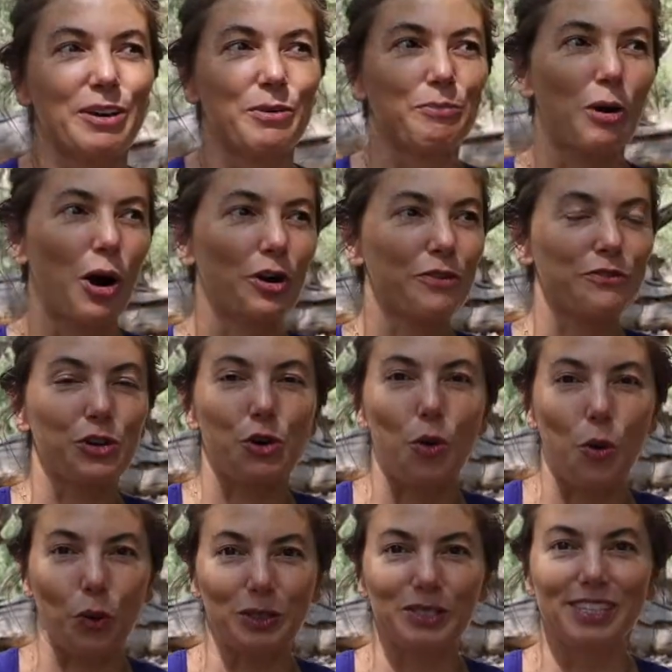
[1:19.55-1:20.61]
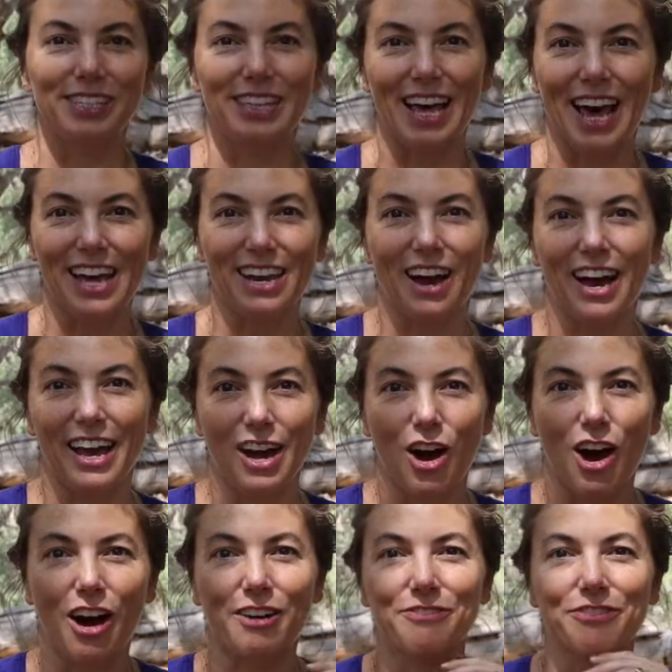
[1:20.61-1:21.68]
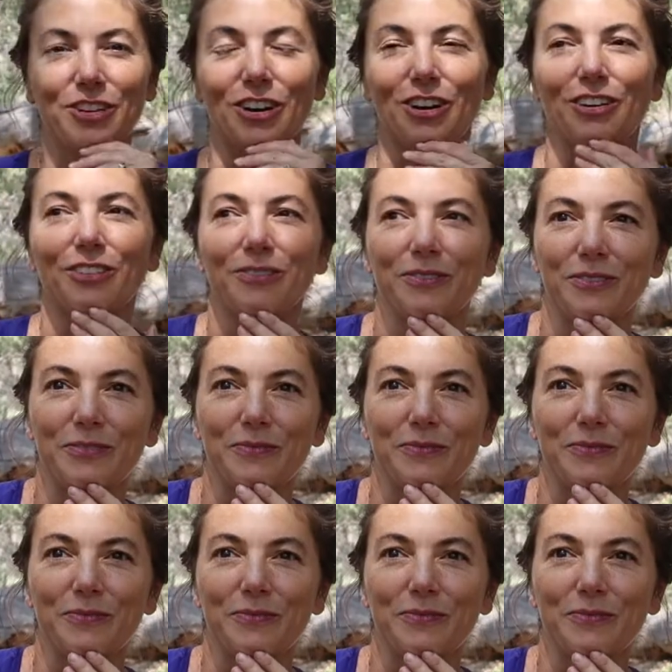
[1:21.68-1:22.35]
part of the course that I offer.